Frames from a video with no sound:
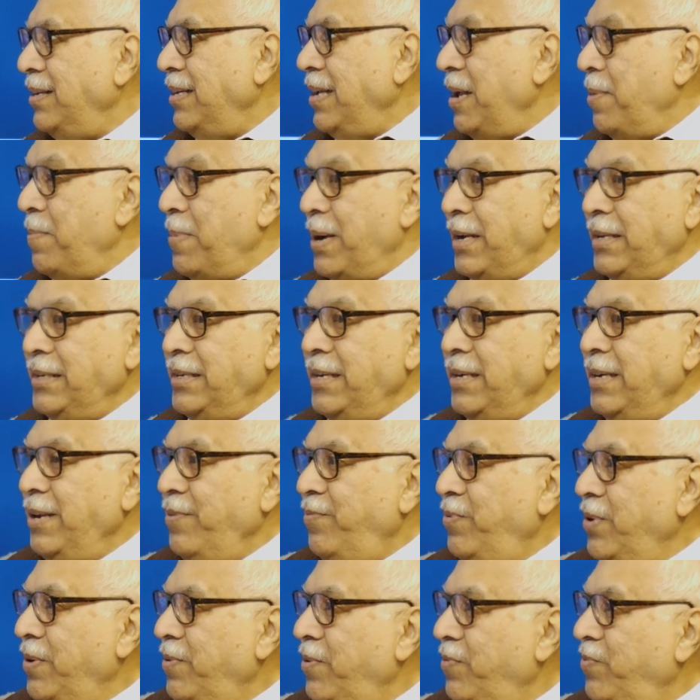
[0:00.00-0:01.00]
Imagine
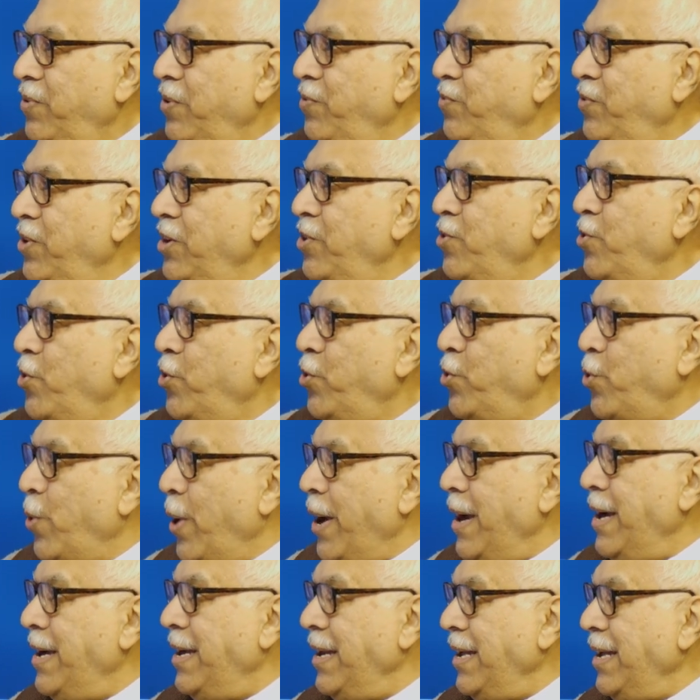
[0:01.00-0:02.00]
if we were 15 or
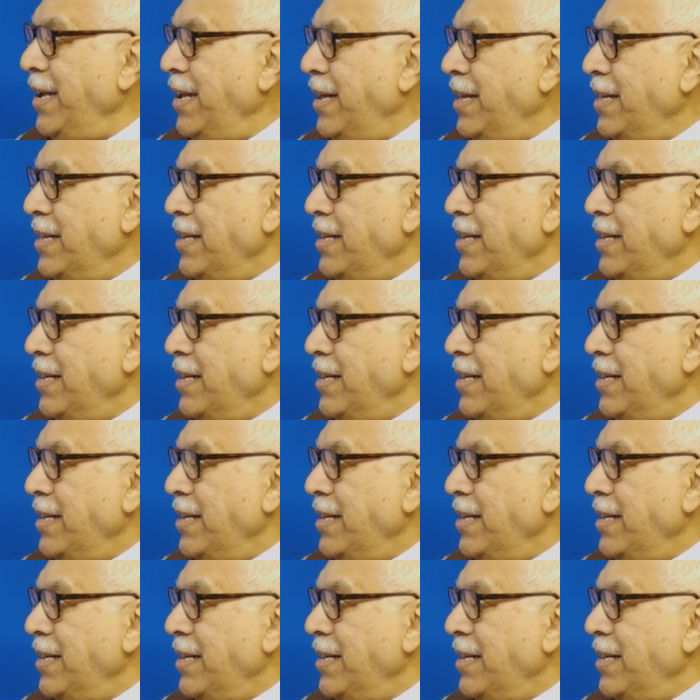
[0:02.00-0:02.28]
20.